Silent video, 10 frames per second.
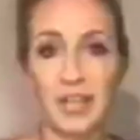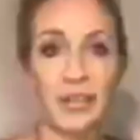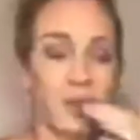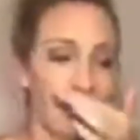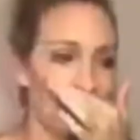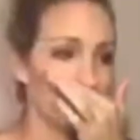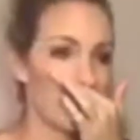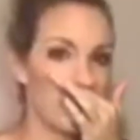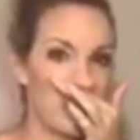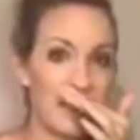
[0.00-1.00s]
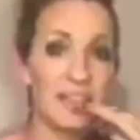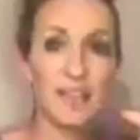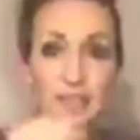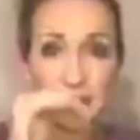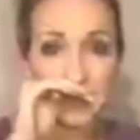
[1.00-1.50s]
You guys, with what
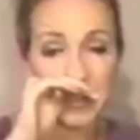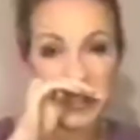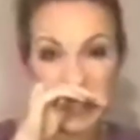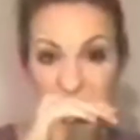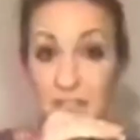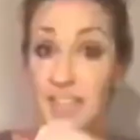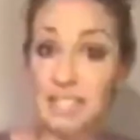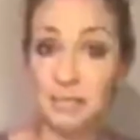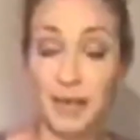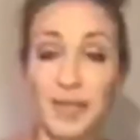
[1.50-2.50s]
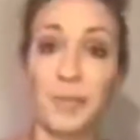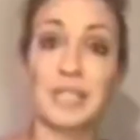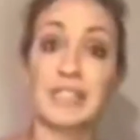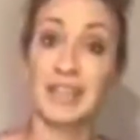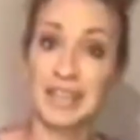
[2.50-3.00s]
they've given us here this month and
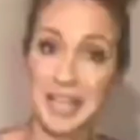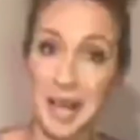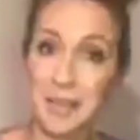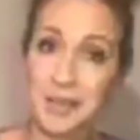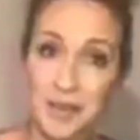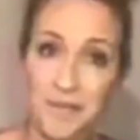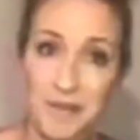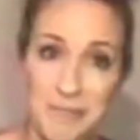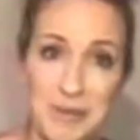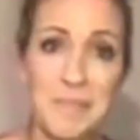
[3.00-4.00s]
what's going to come in November,